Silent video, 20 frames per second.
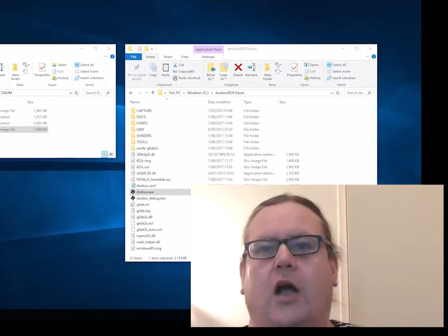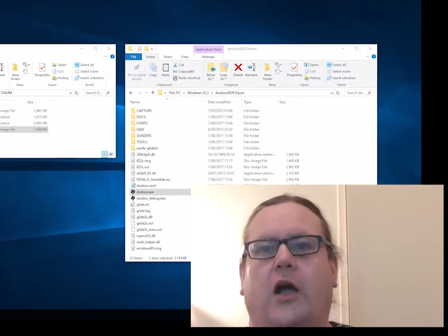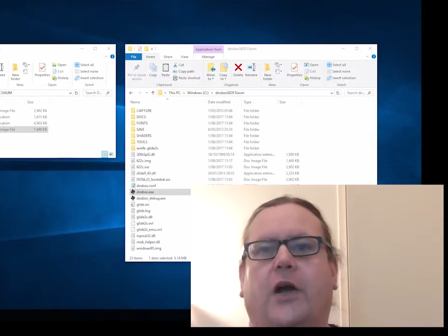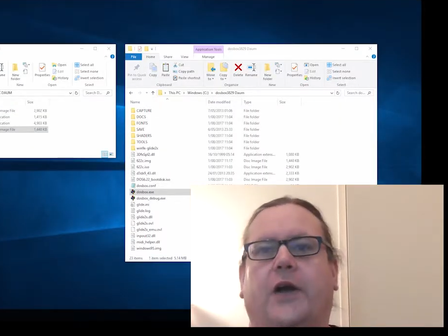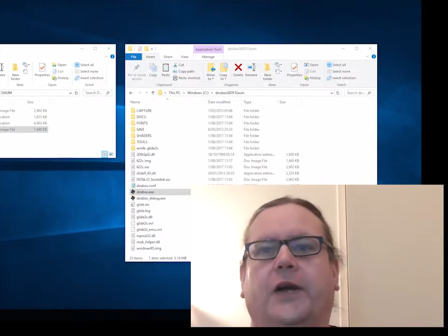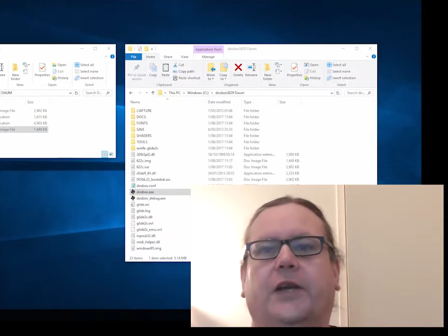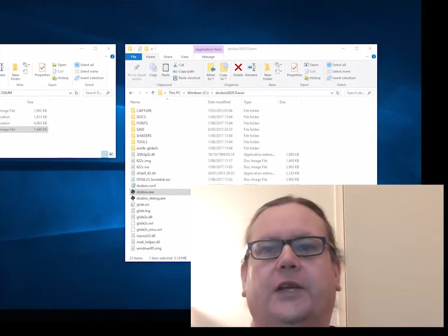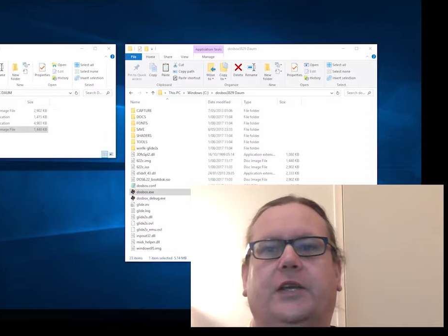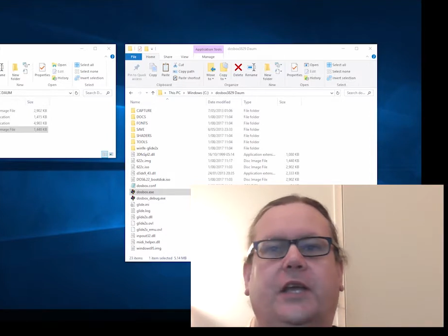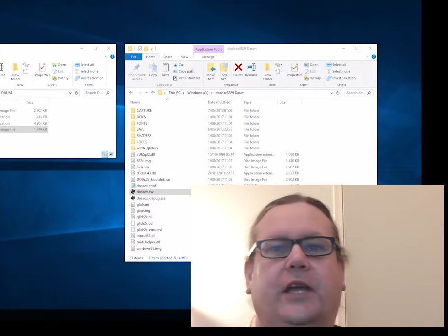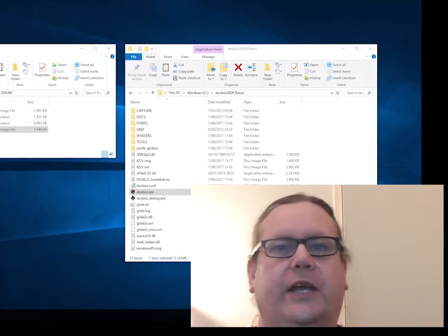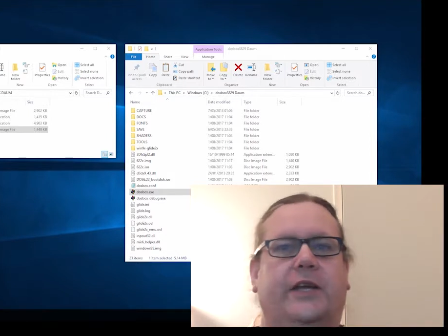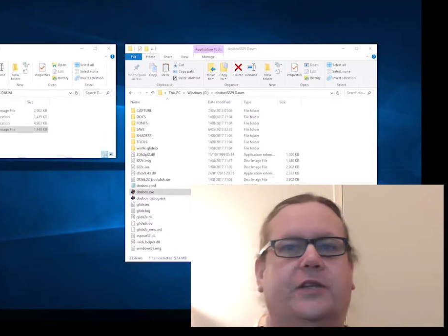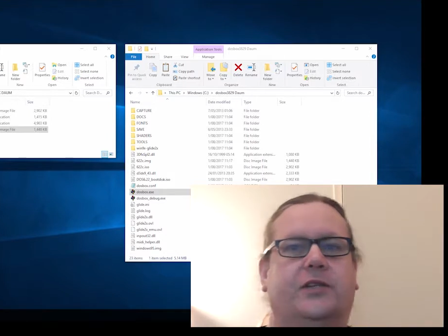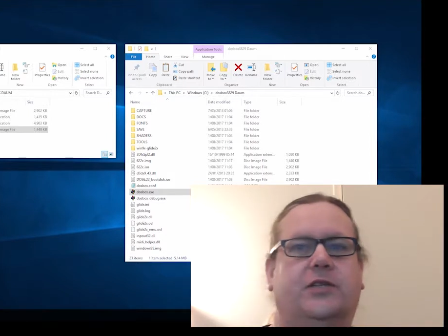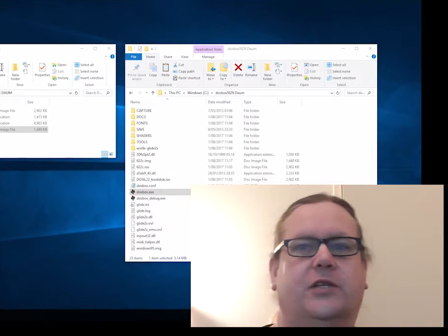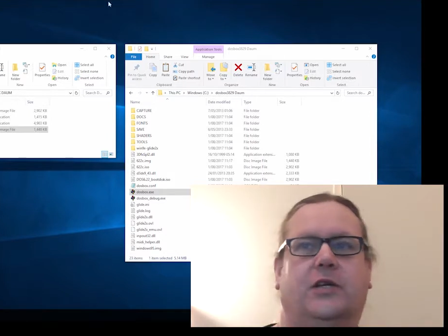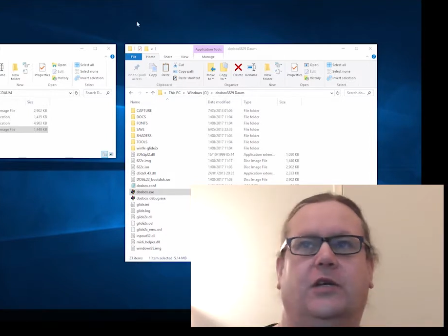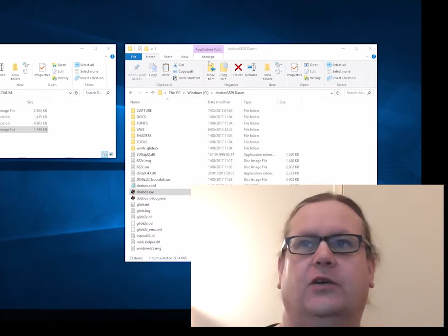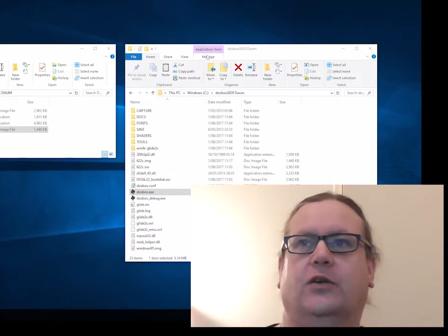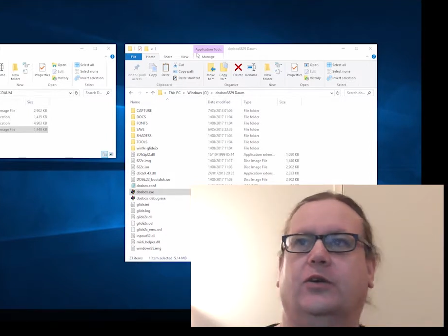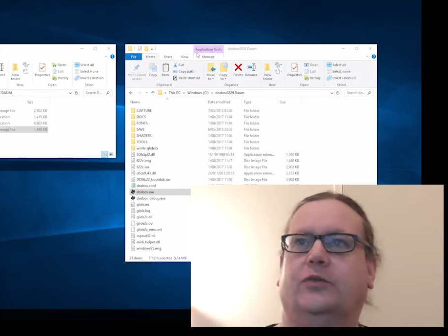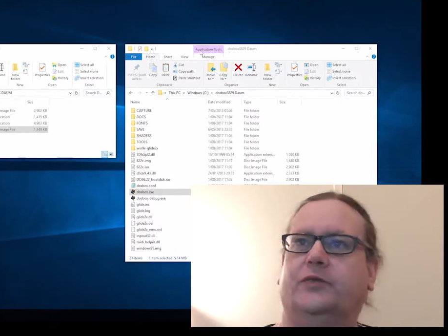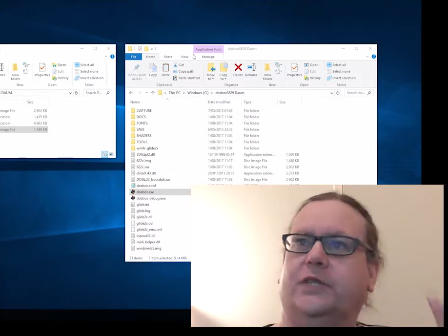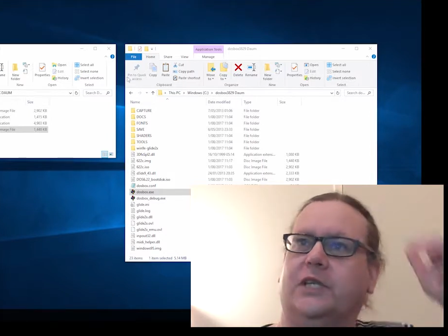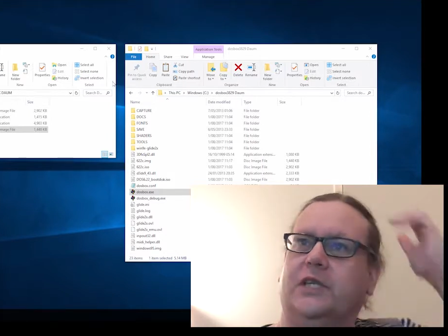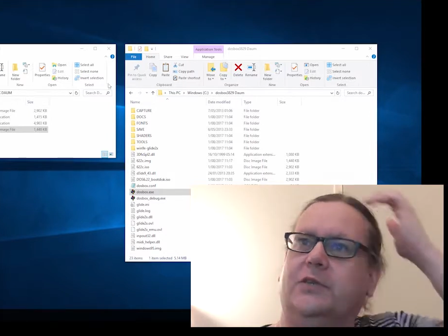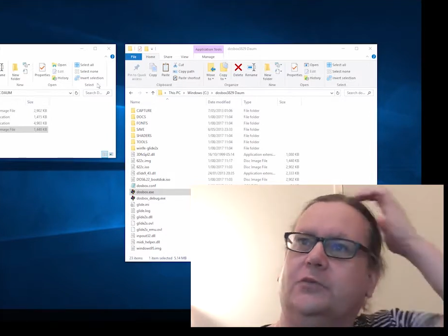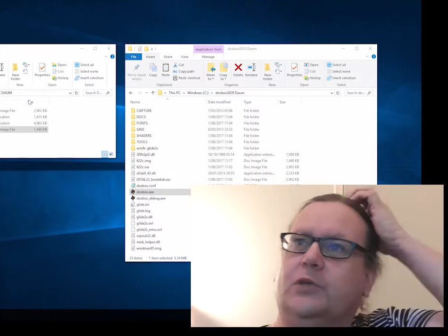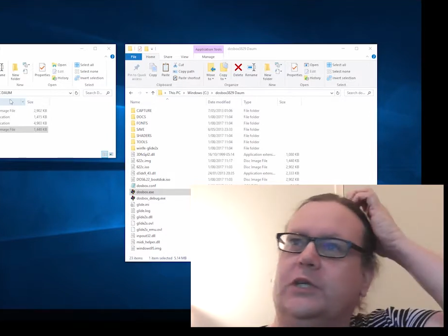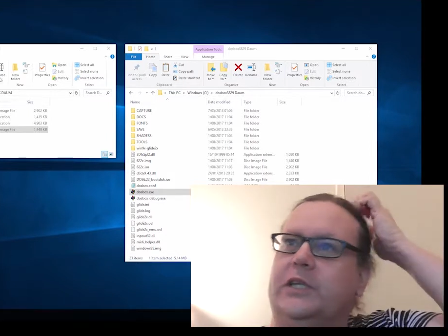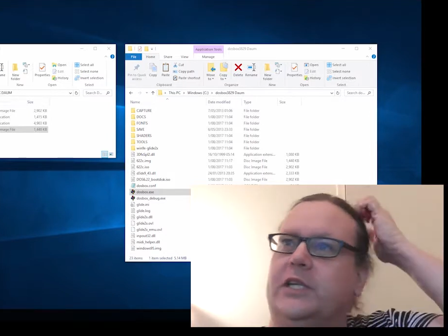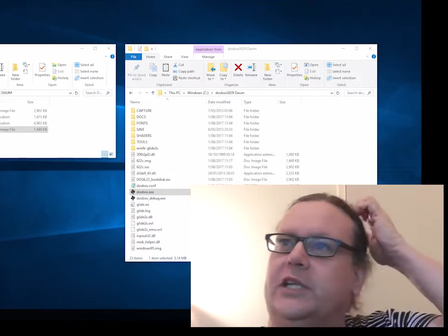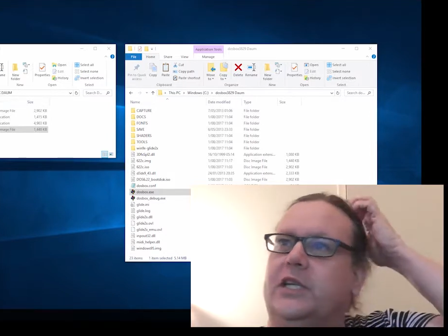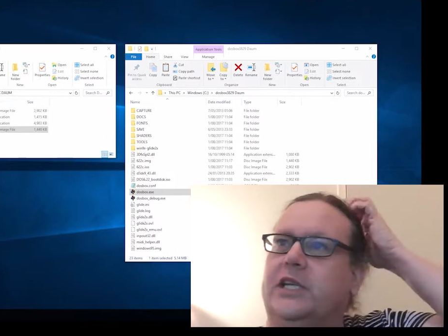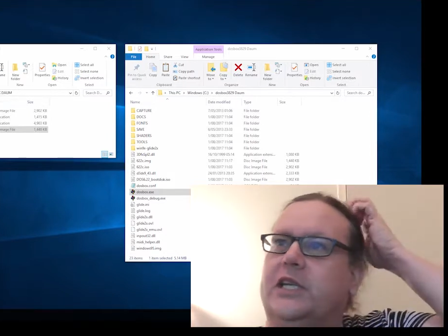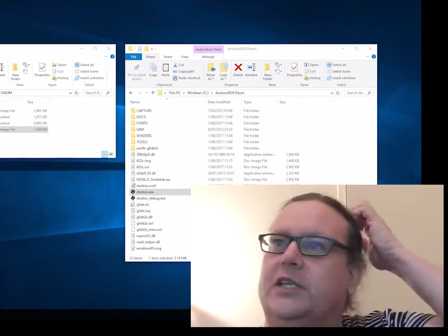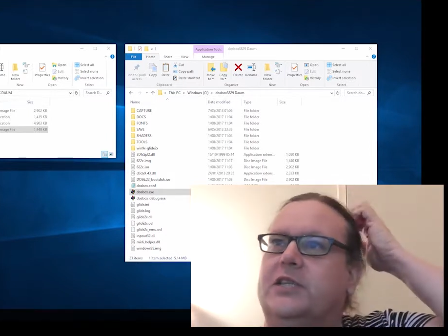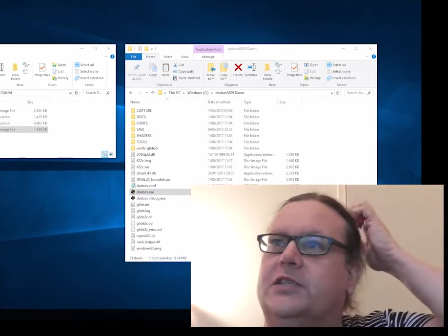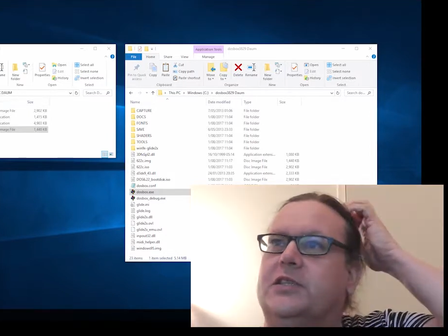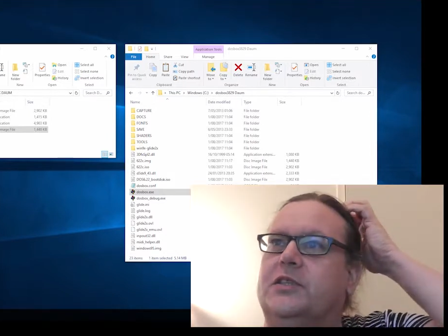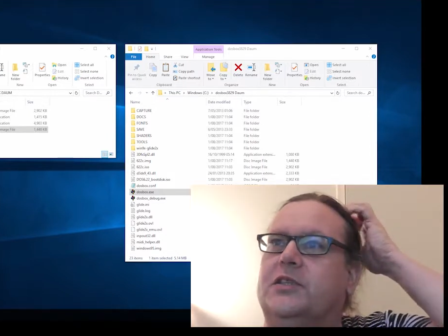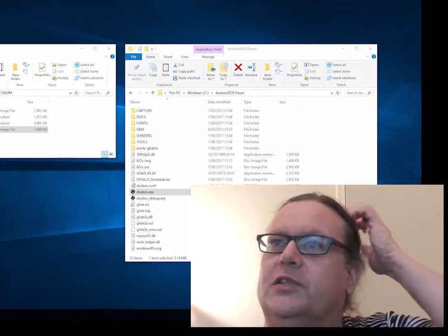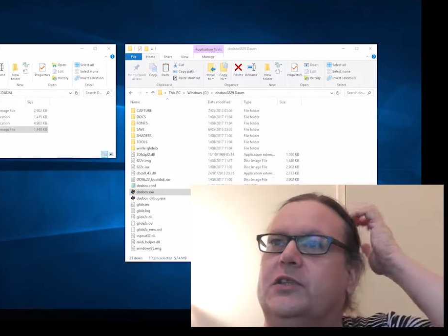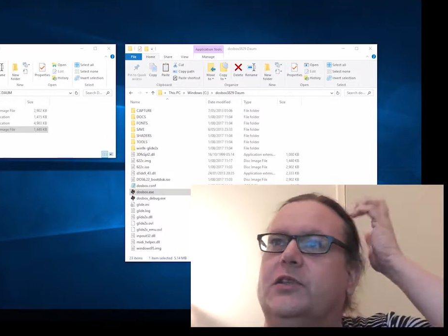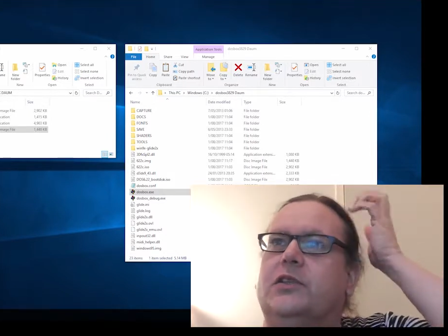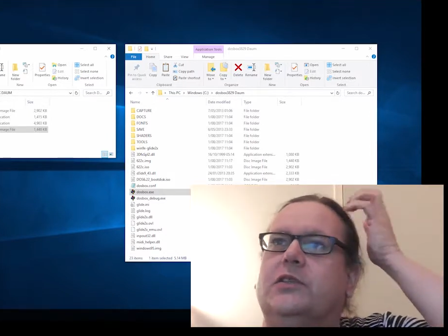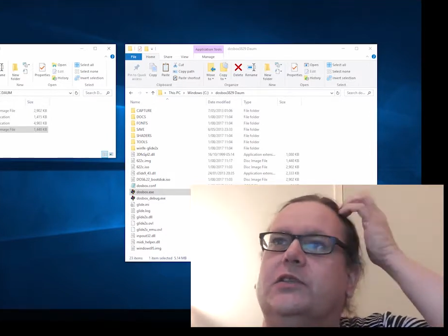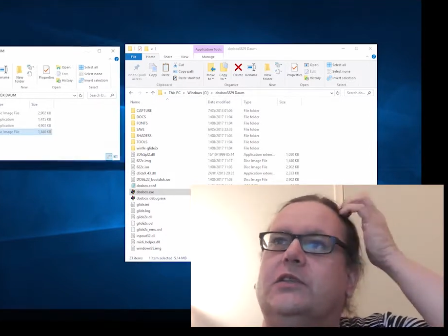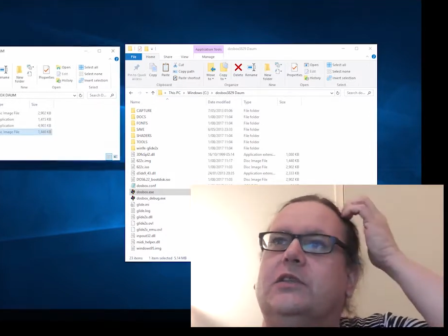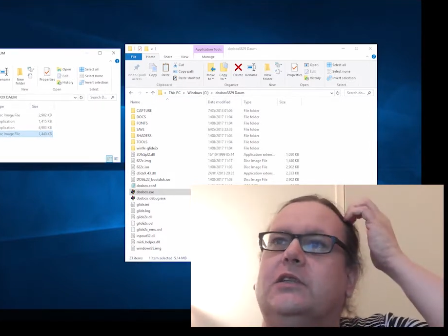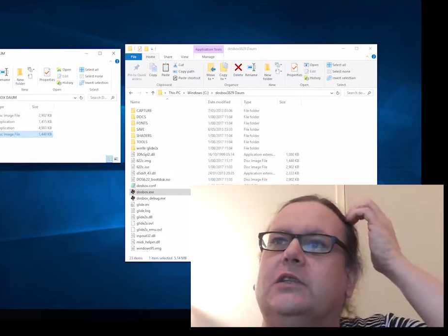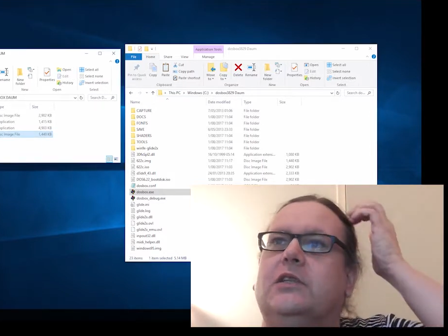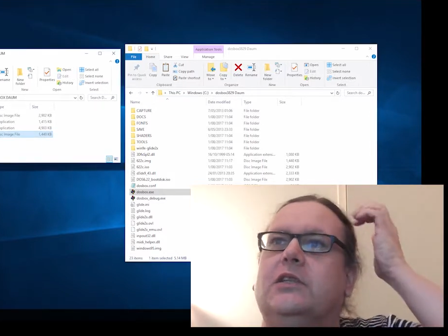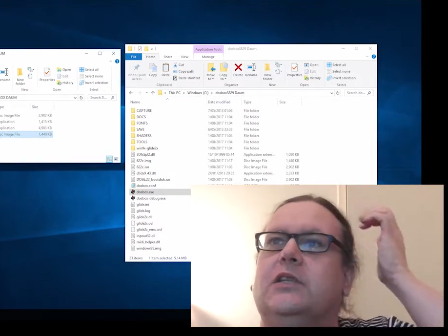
Okay, so I've done what you need to do.